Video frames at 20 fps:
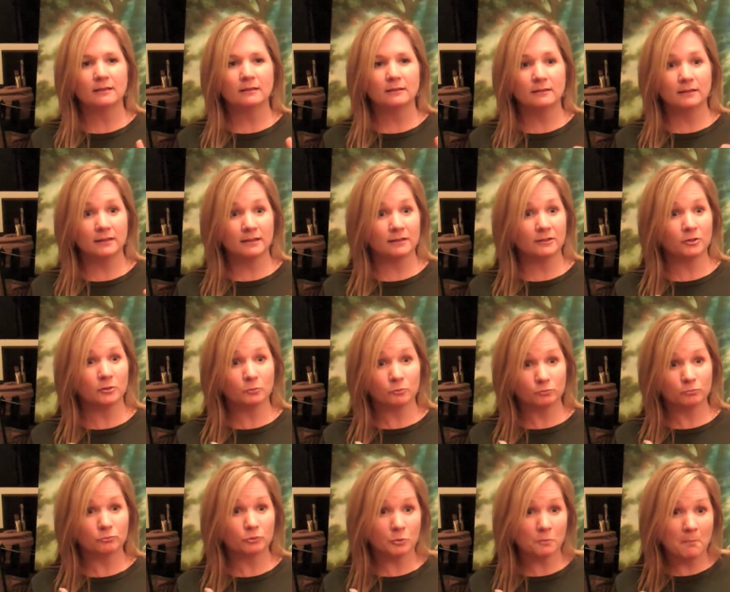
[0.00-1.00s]
then
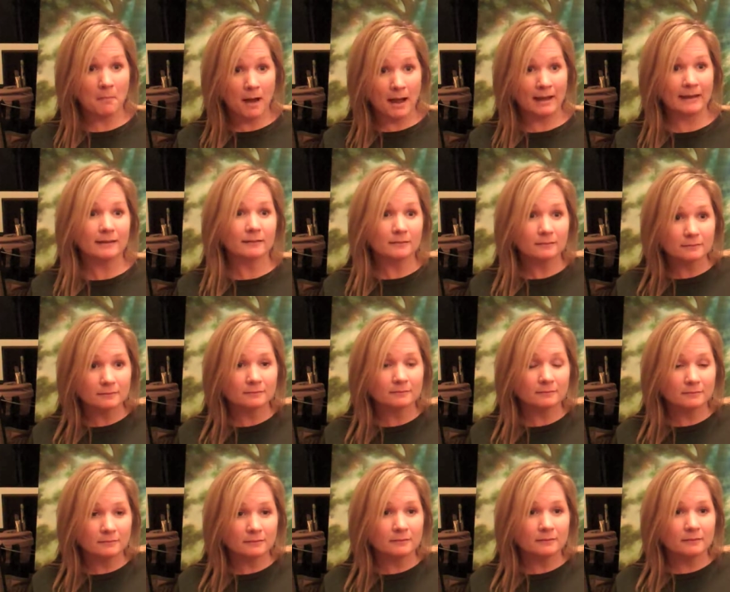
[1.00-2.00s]
you might
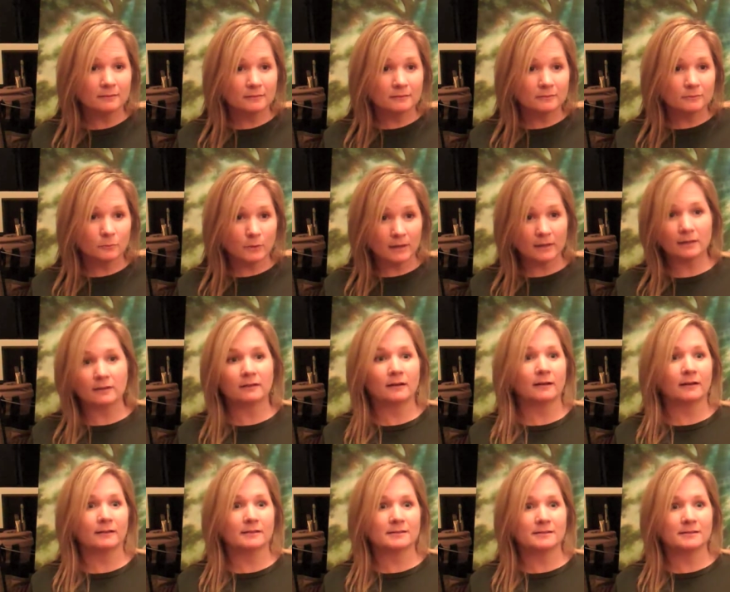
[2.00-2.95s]
recognize